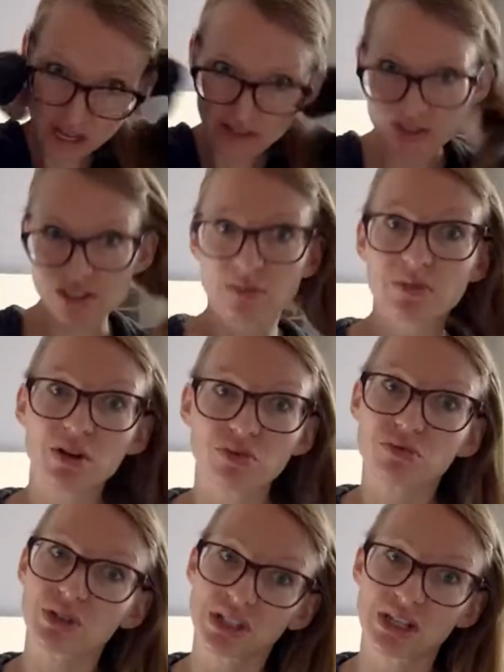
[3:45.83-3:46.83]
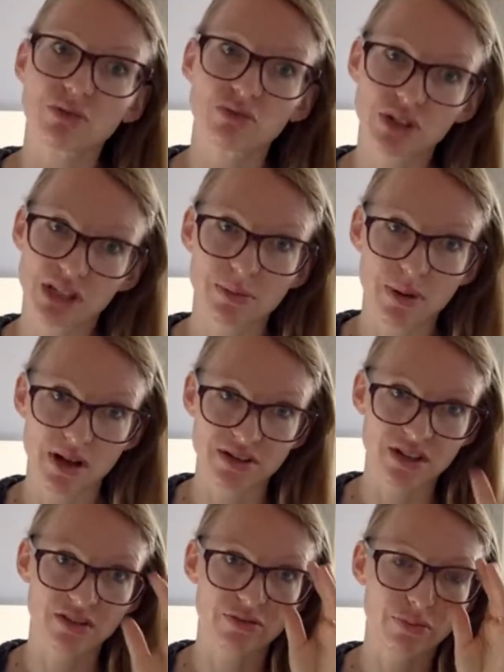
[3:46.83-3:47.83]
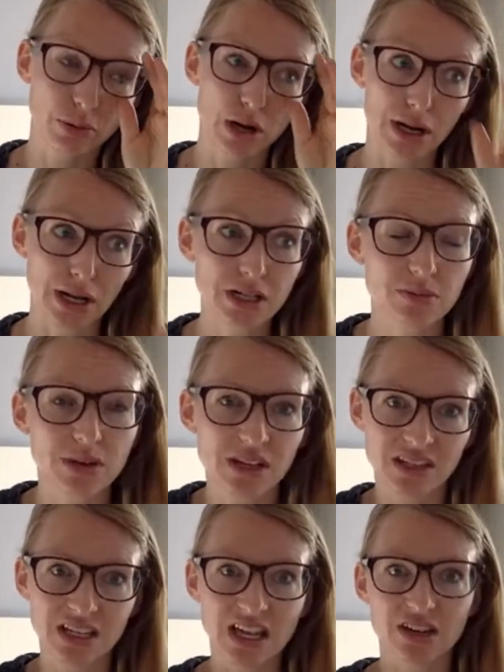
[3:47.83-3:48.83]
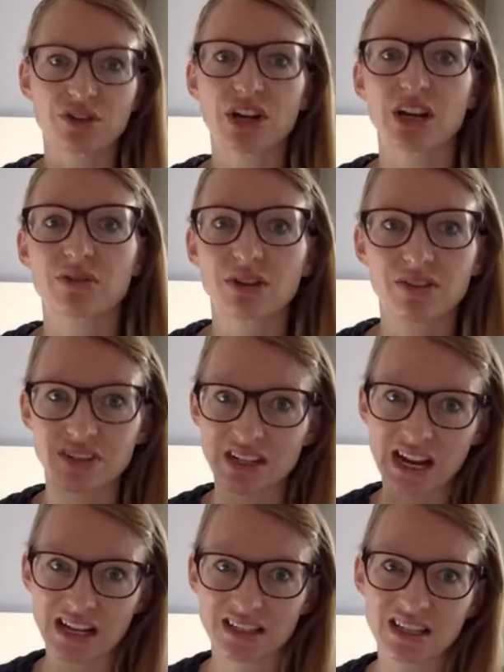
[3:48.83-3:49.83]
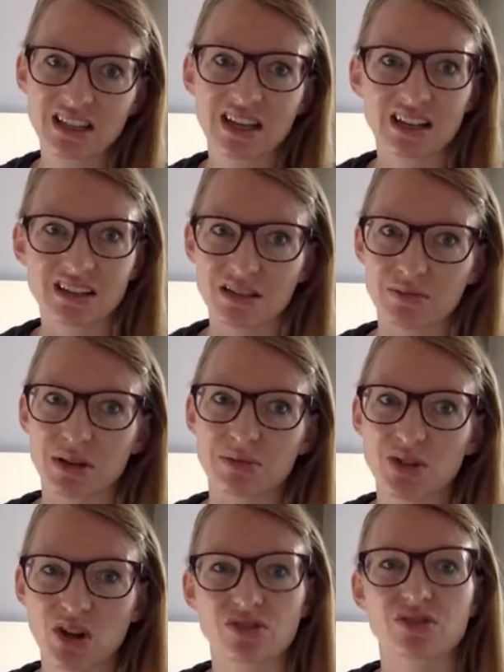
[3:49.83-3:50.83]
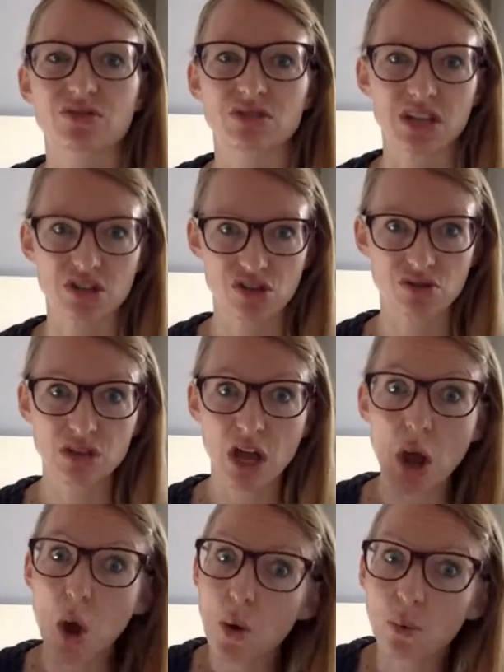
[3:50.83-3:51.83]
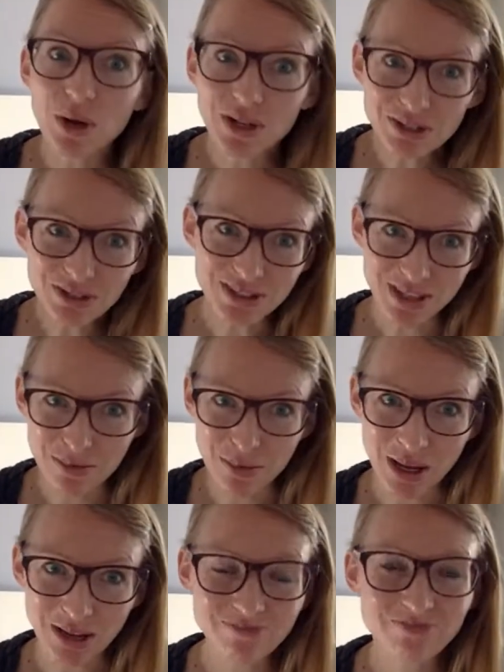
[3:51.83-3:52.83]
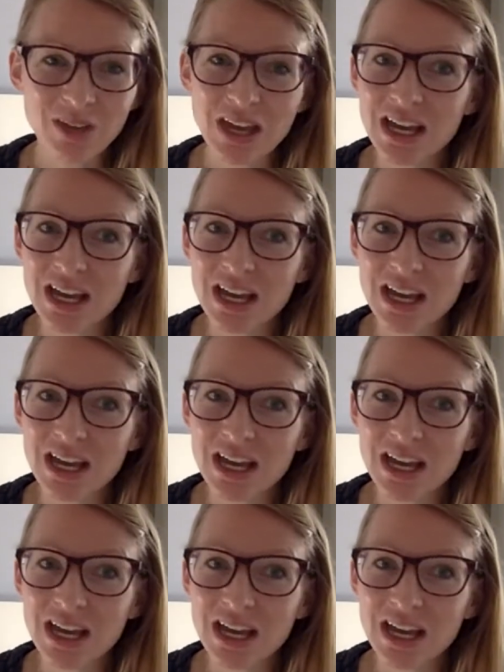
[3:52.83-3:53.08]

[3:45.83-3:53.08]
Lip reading: This can be a really, really positive product because, again, you're getting rid of the nasty that can sometimes cause those issues when you're sleeping.